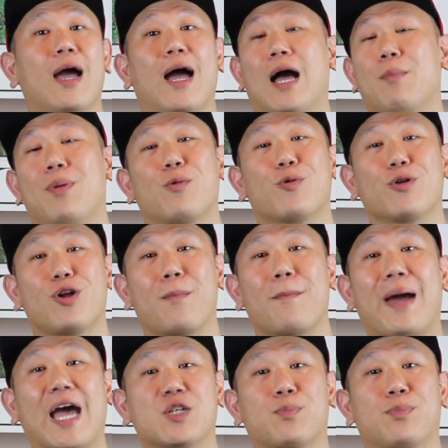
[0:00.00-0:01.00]
But when you're
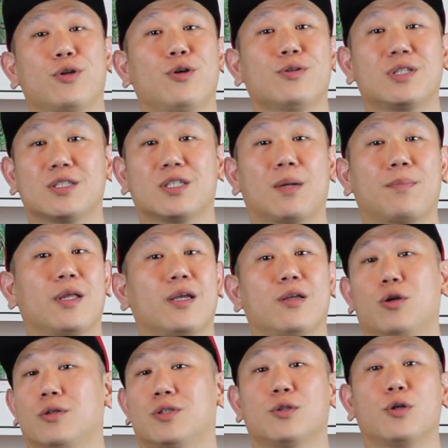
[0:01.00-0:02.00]
mass producing something,
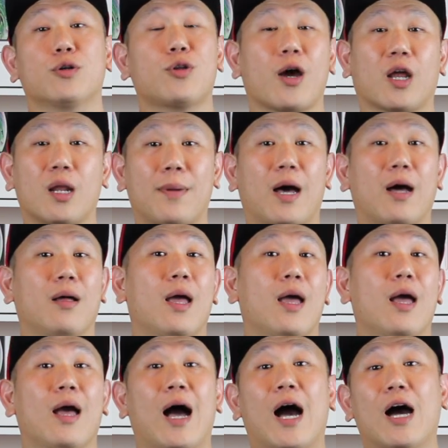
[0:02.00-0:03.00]
you're talking about
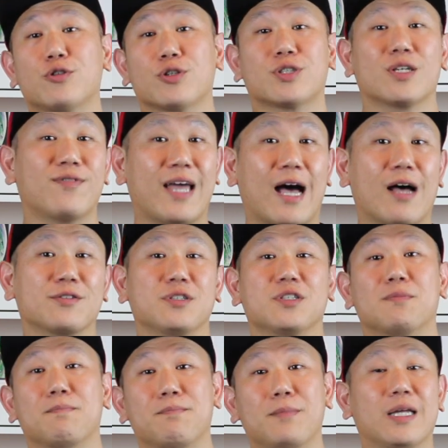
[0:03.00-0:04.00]
hundreds of
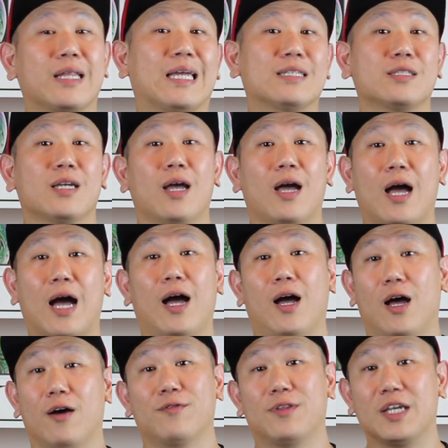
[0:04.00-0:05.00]
thousands, millions
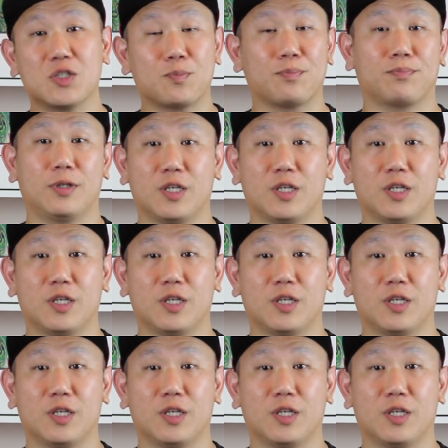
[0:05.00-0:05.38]
of these